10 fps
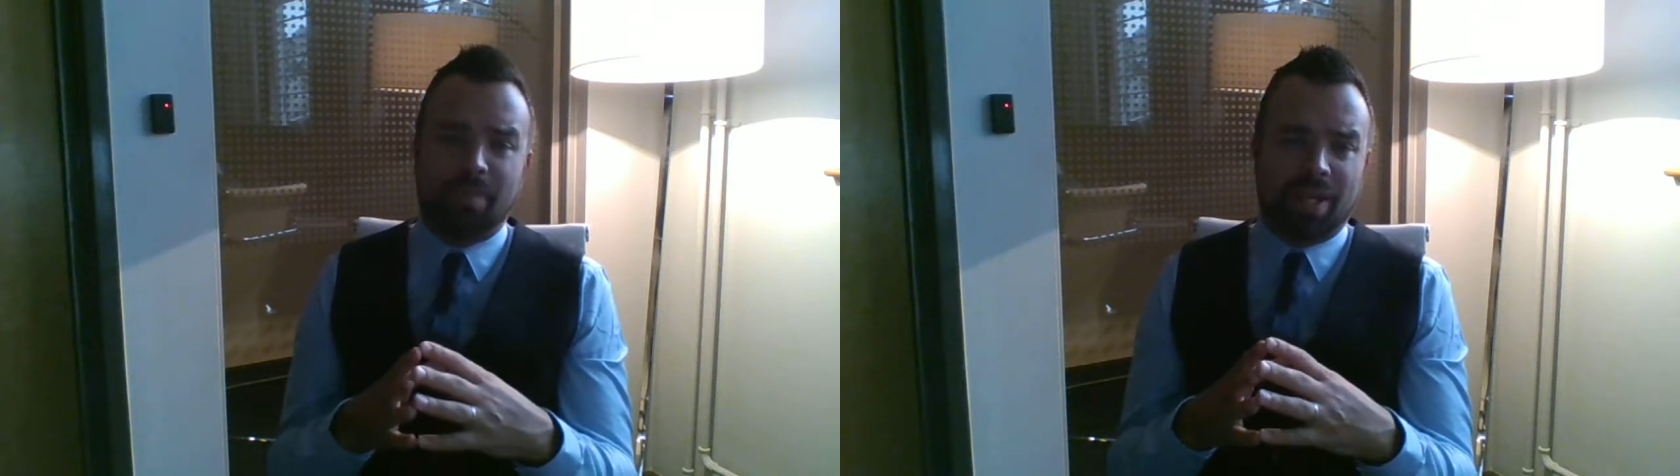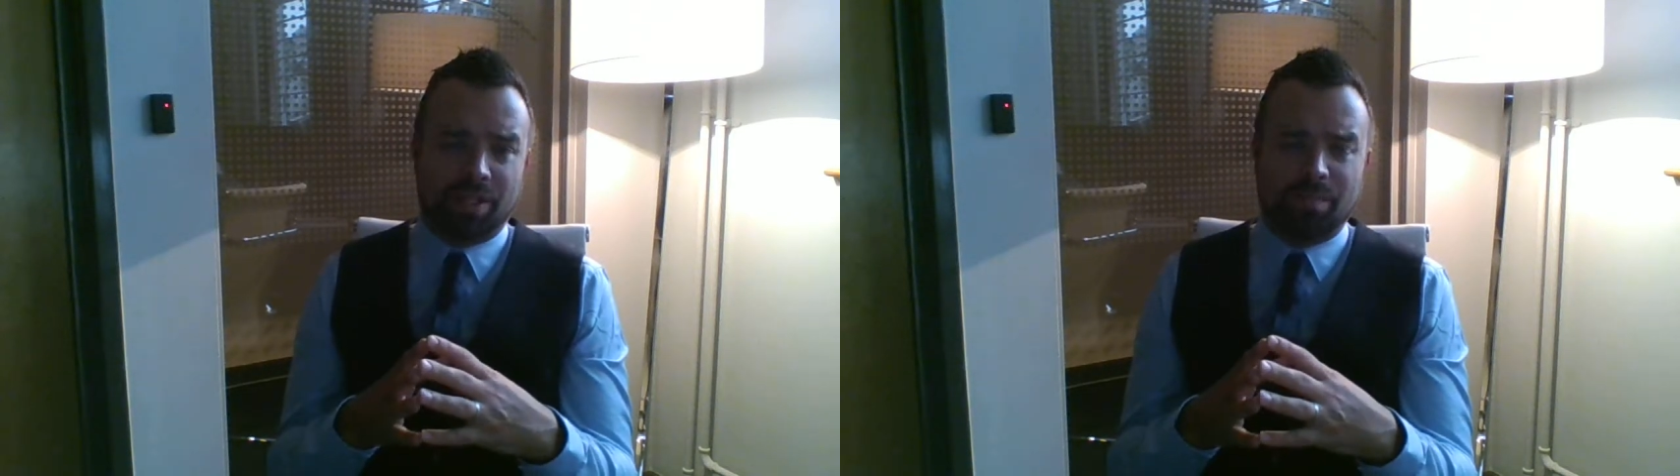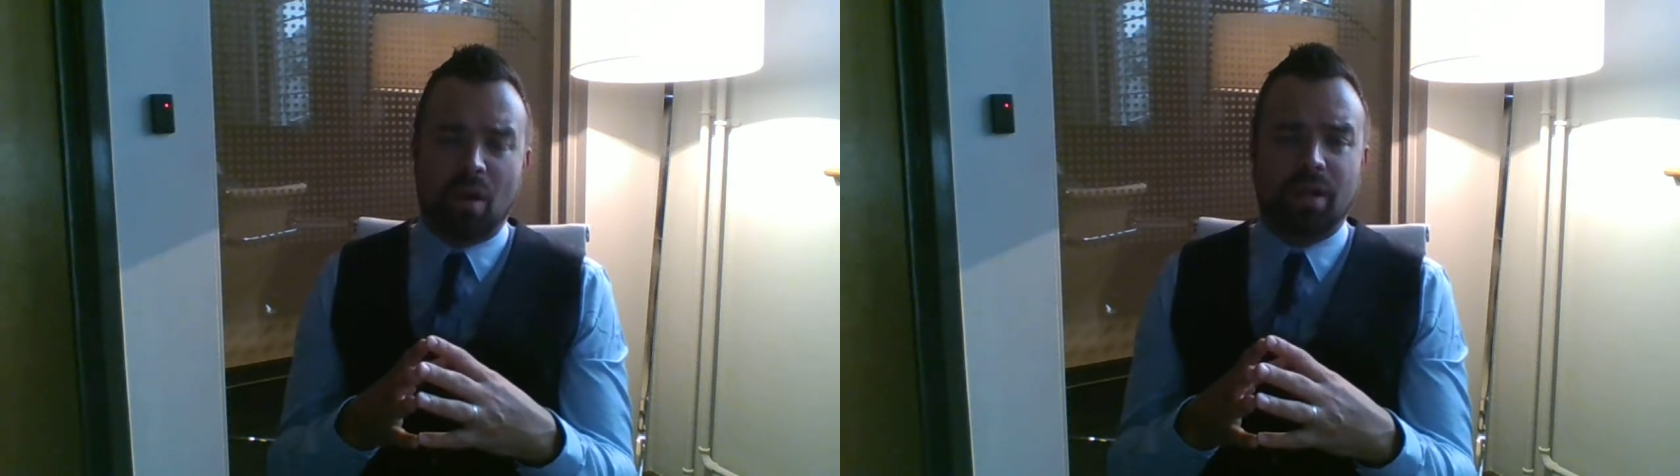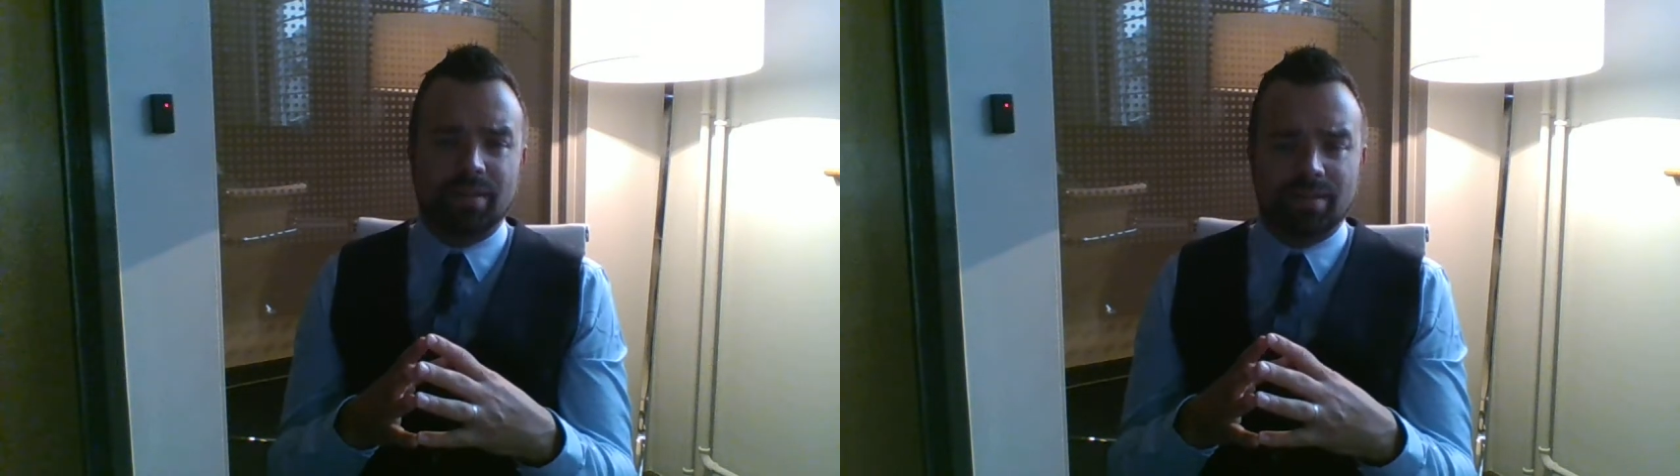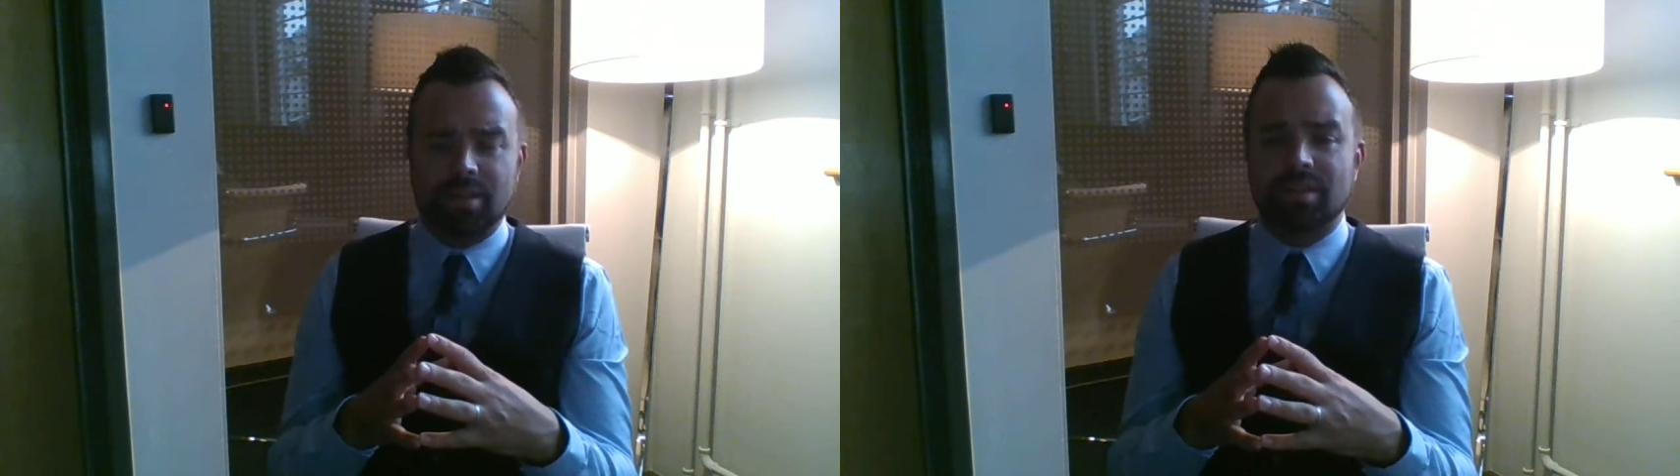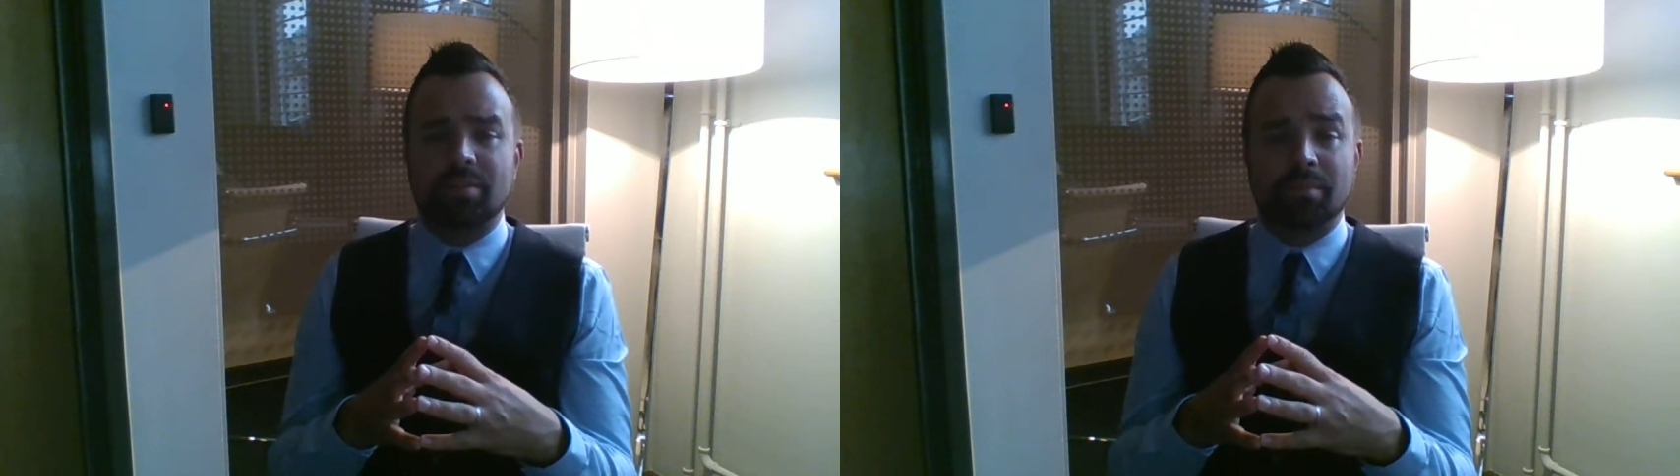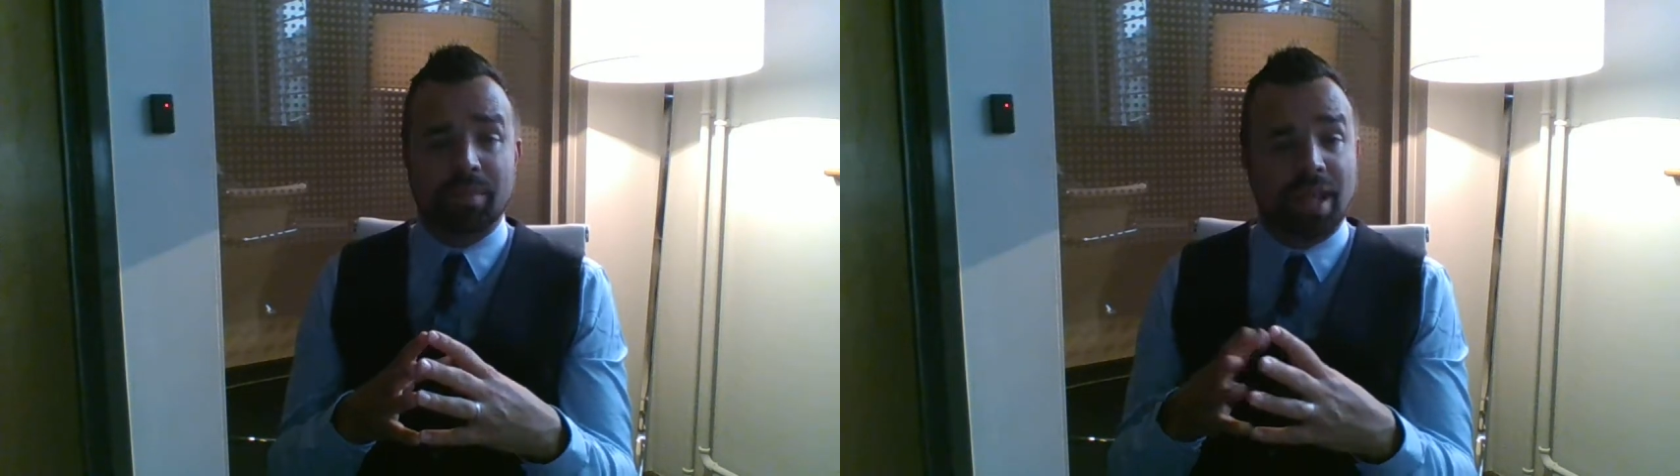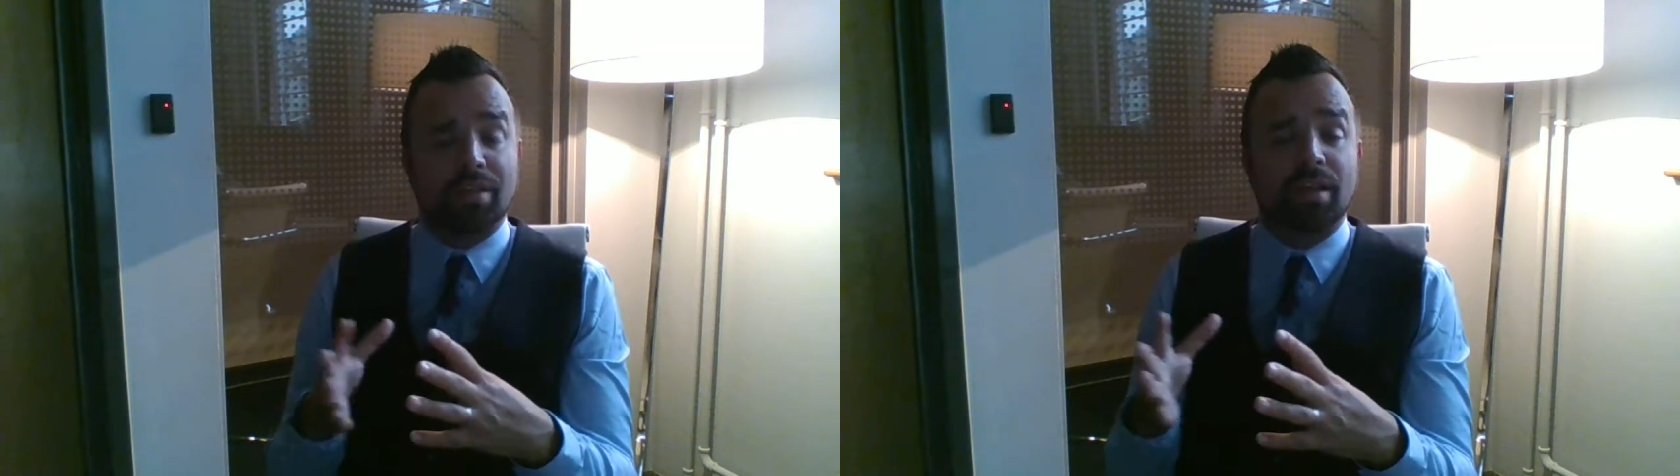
benchmarking system that